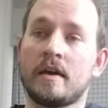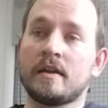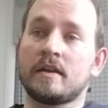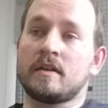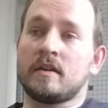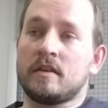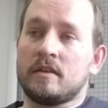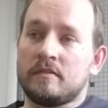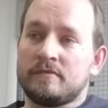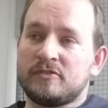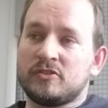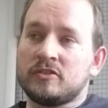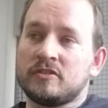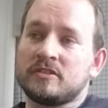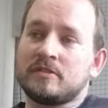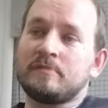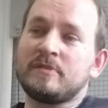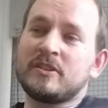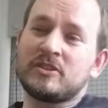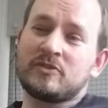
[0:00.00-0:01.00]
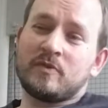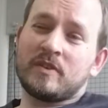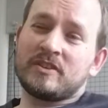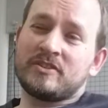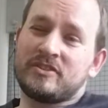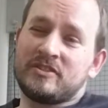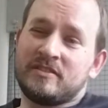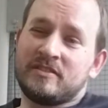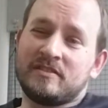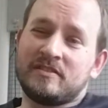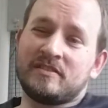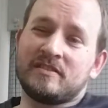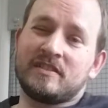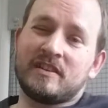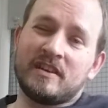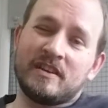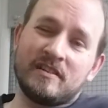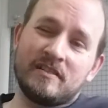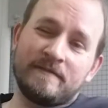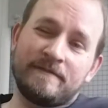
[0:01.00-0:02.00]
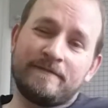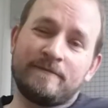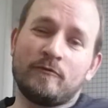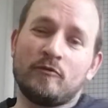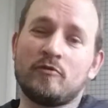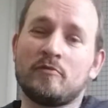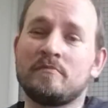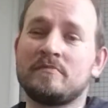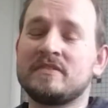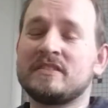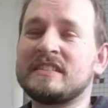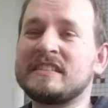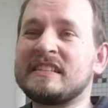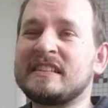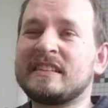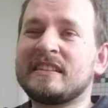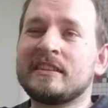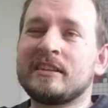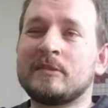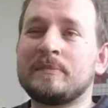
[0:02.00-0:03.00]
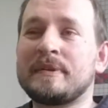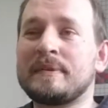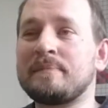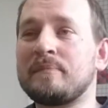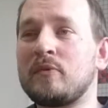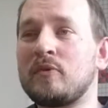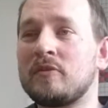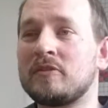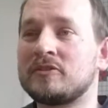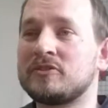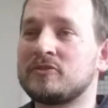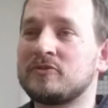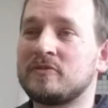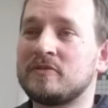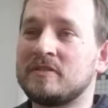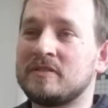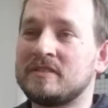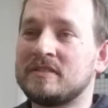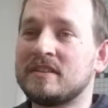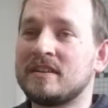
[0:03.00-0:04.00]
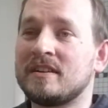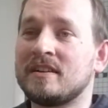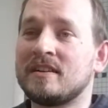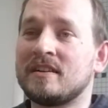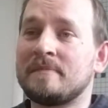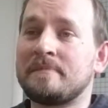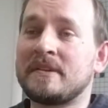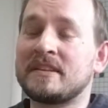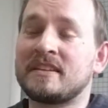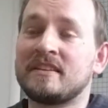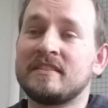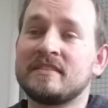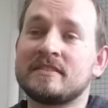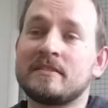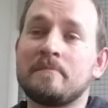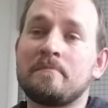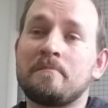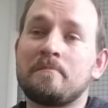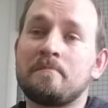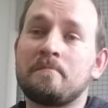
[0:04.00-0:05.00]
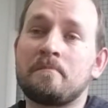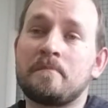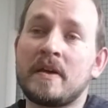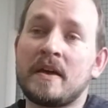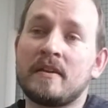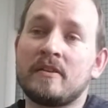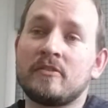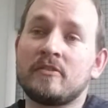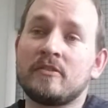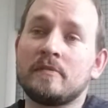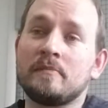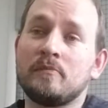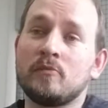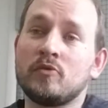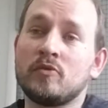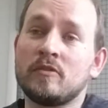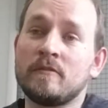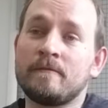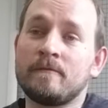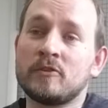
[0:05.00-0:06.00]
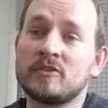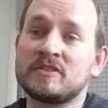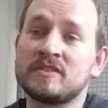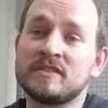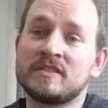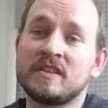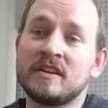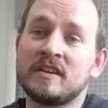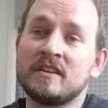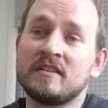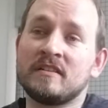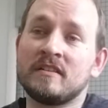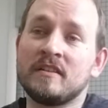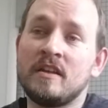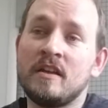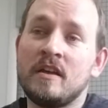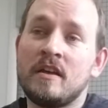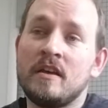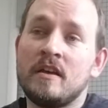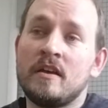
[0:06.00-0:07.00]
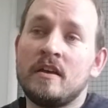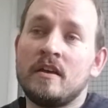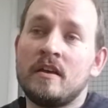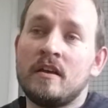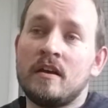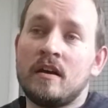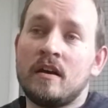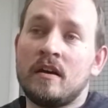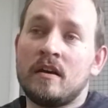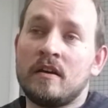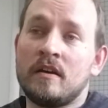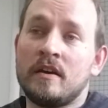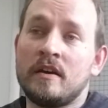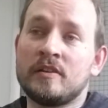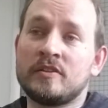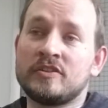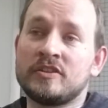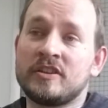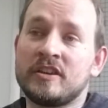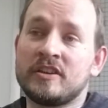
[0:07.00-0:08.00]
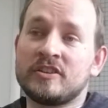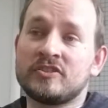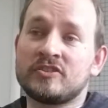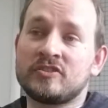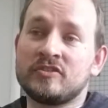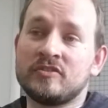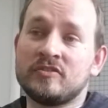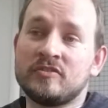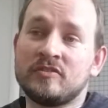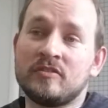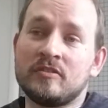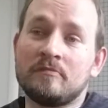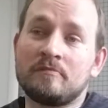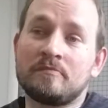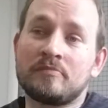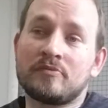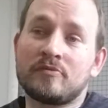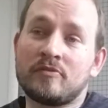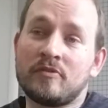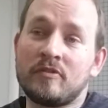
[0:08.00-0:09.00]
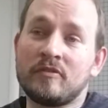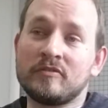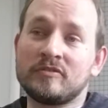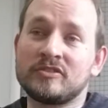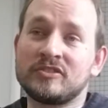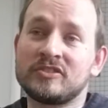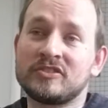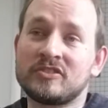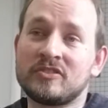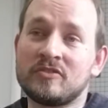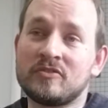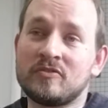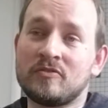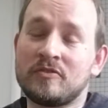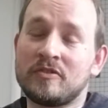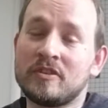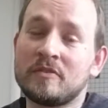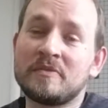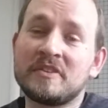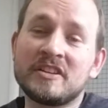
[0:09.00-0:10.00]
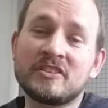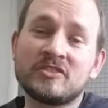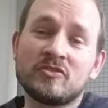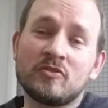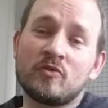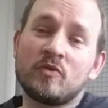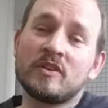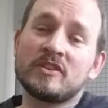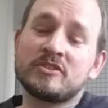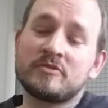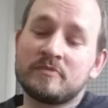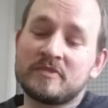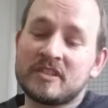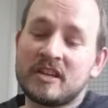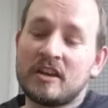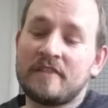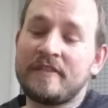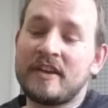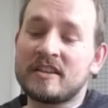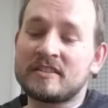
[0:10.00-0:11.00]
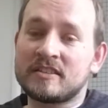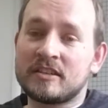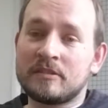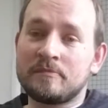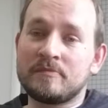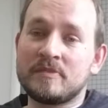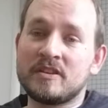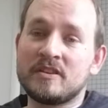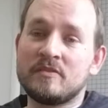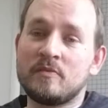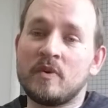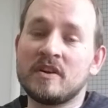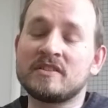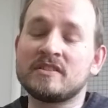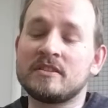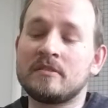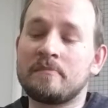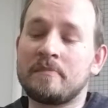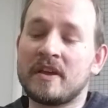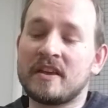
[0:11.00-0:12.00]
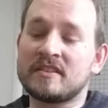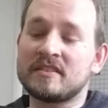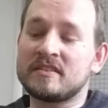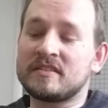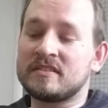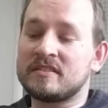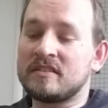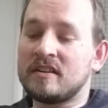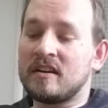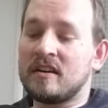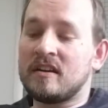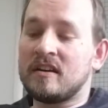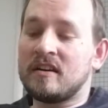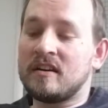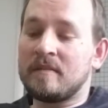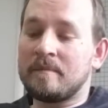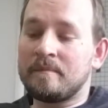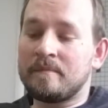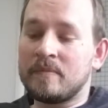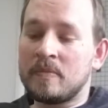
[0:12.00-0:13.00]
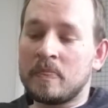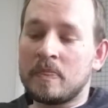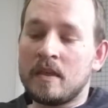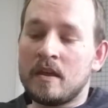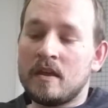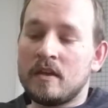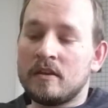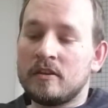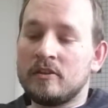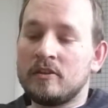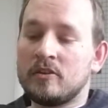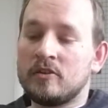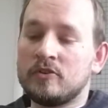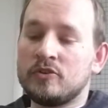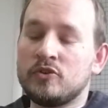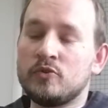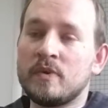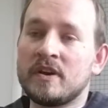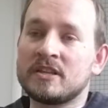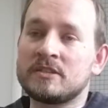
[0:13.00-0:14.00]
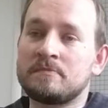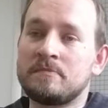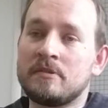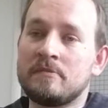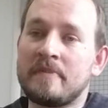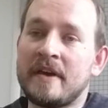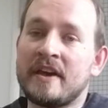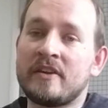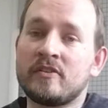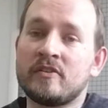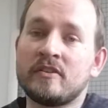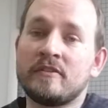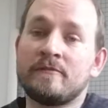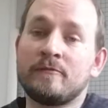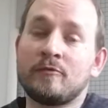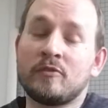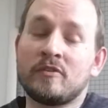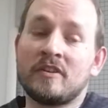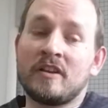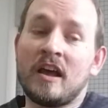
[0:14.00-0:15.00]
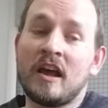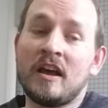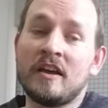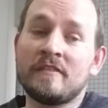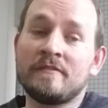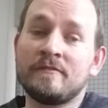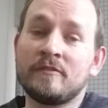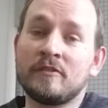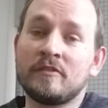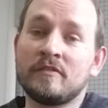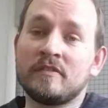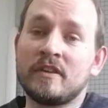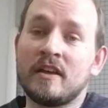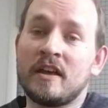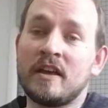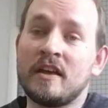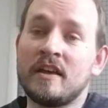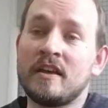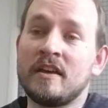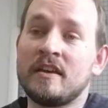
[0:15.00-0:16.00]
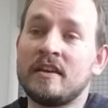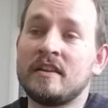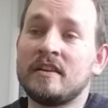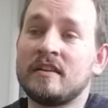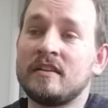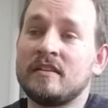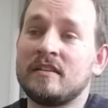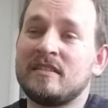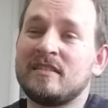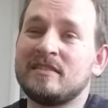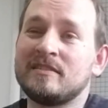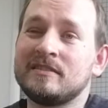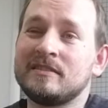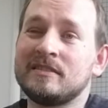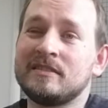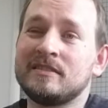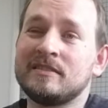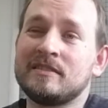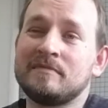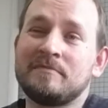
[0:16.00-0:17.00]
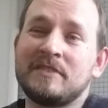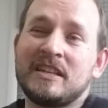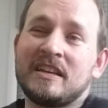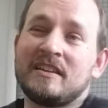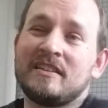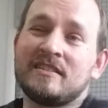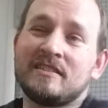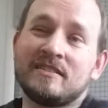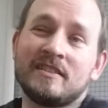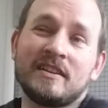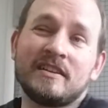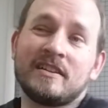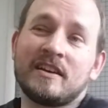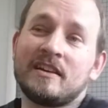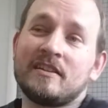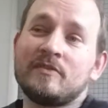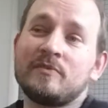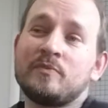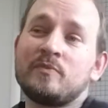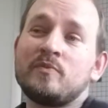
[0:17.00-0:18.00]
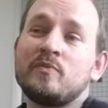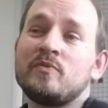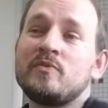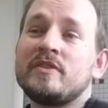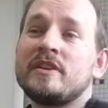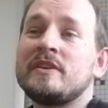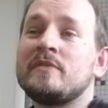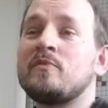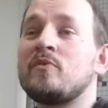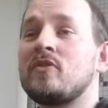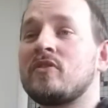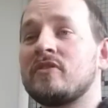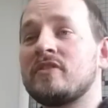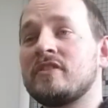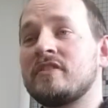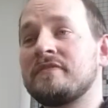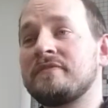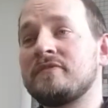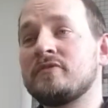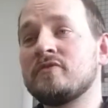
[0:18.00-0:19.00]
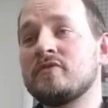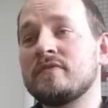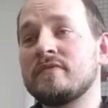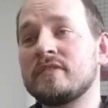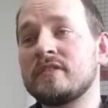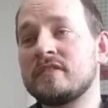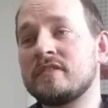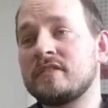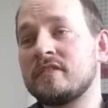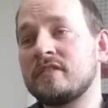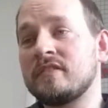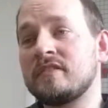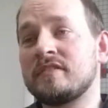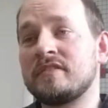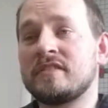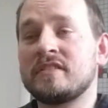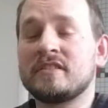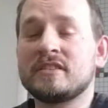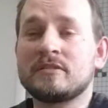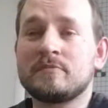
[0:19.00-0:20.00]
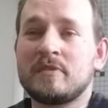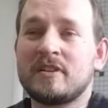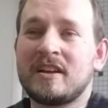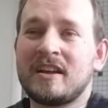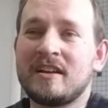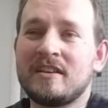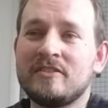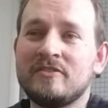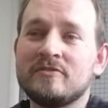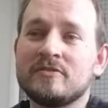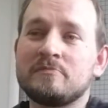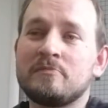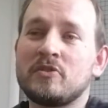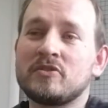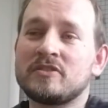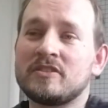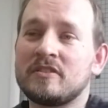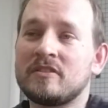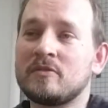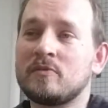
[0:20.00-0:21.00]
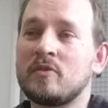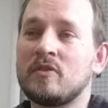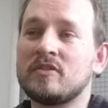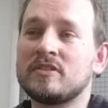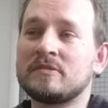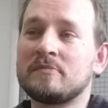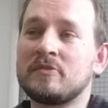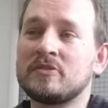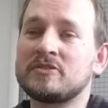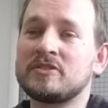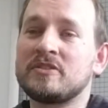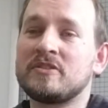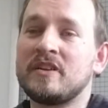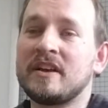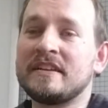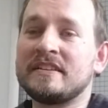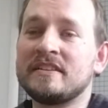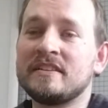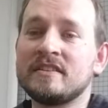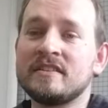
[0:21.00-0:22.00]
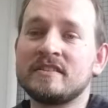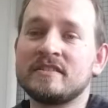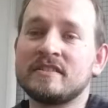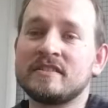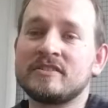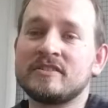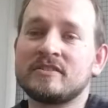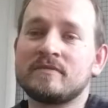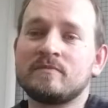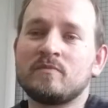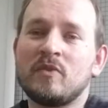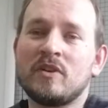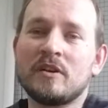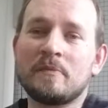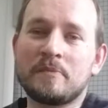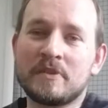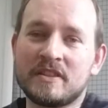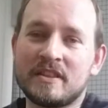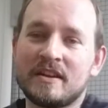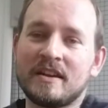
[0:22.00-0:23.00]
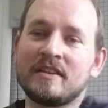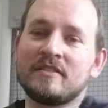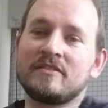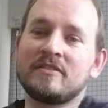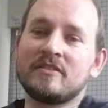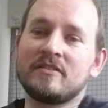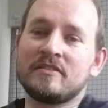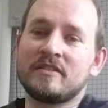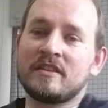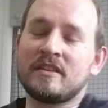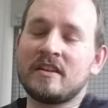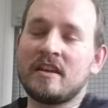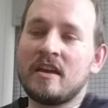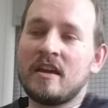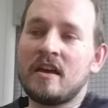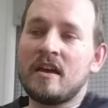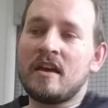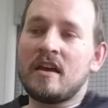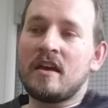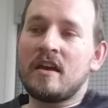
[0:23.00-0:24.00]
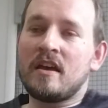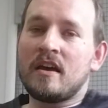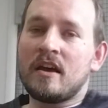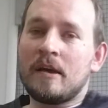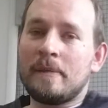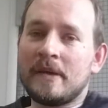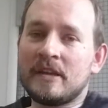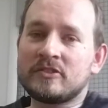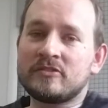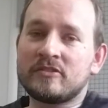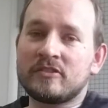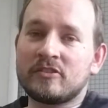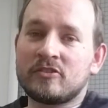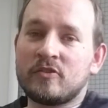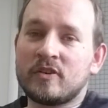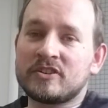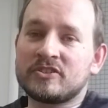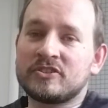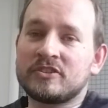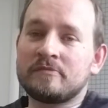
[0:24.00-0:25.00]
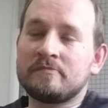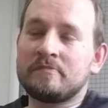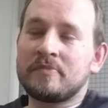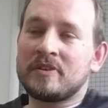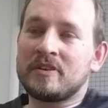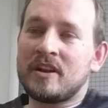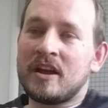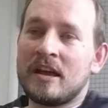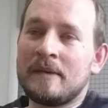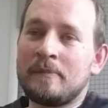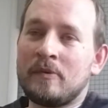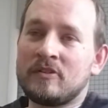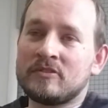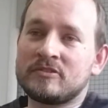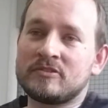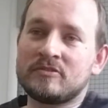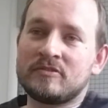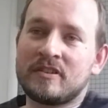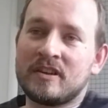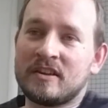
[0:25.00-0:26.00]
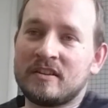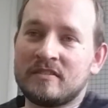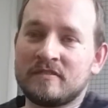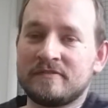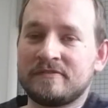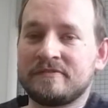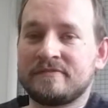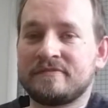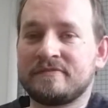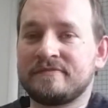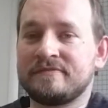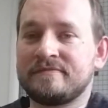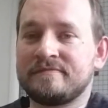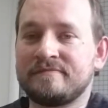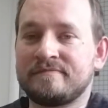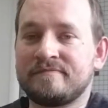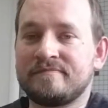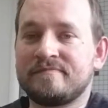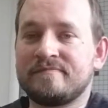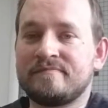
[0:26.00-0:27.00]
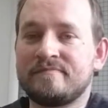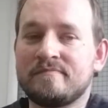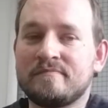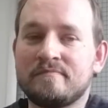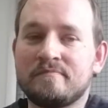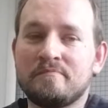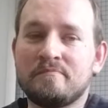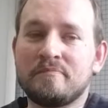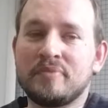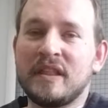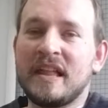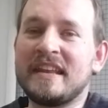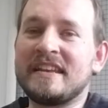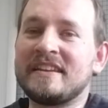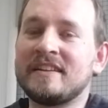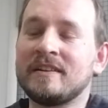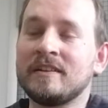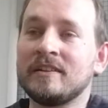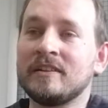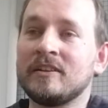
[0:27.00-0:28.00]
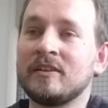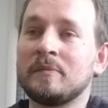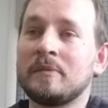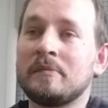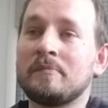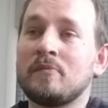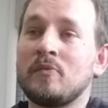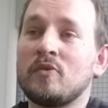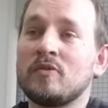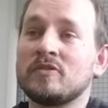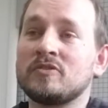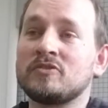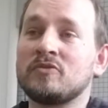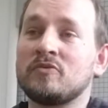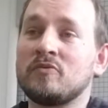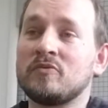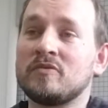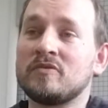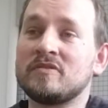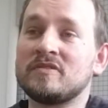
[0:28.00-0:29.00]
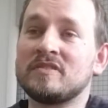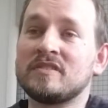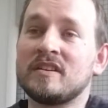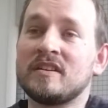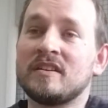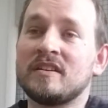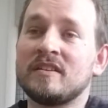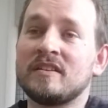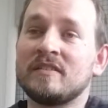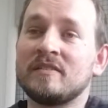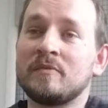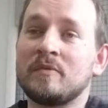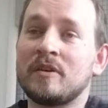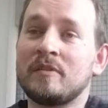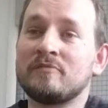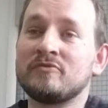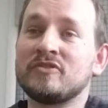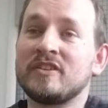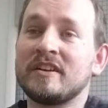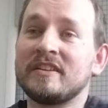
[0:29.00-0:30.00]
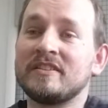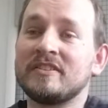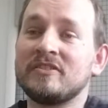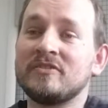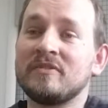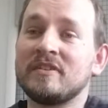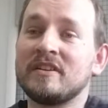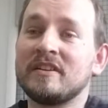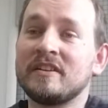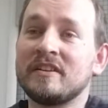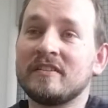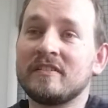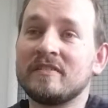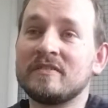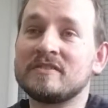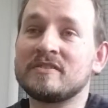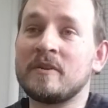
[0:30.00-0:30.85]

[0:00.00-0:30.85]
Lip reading: kind of took somebody's question and kind of formed it a little bit more towards making this a better and more versatile educational approach. So the initial question was kind of asking me what's the best, USB battery for an iPhone. And I kind of reworded a few of it things, but I kind of used most of their words and most of their ideas. I just wanted to put that out there that I'm answering your question, but I'm also kind of blending a little bit more towards what I'm trying to do on here.